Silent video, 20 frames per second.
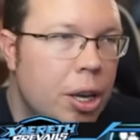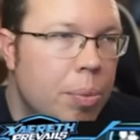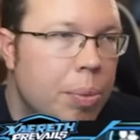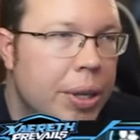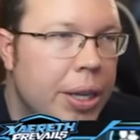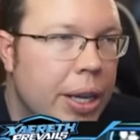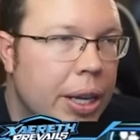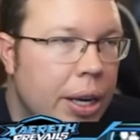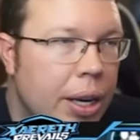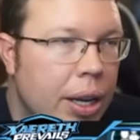
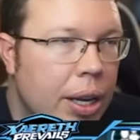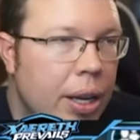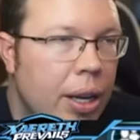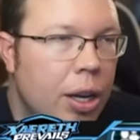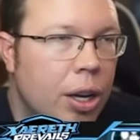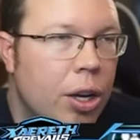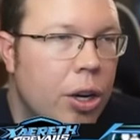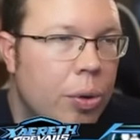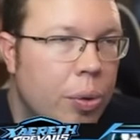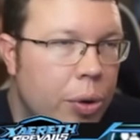but then
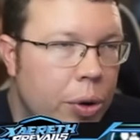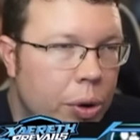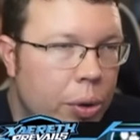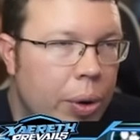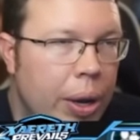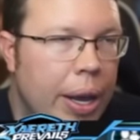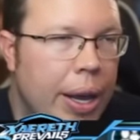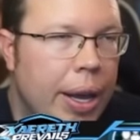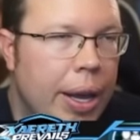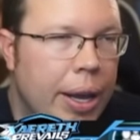
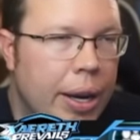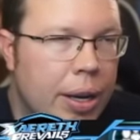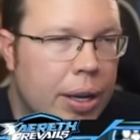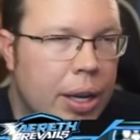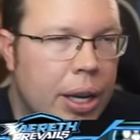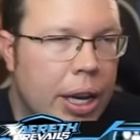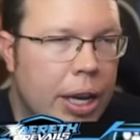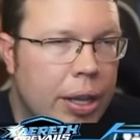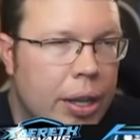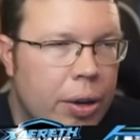Crew
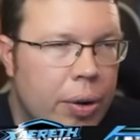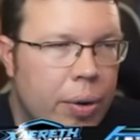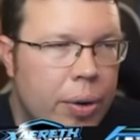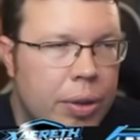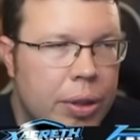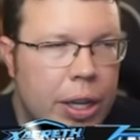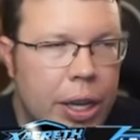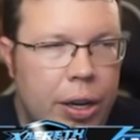and Kylo,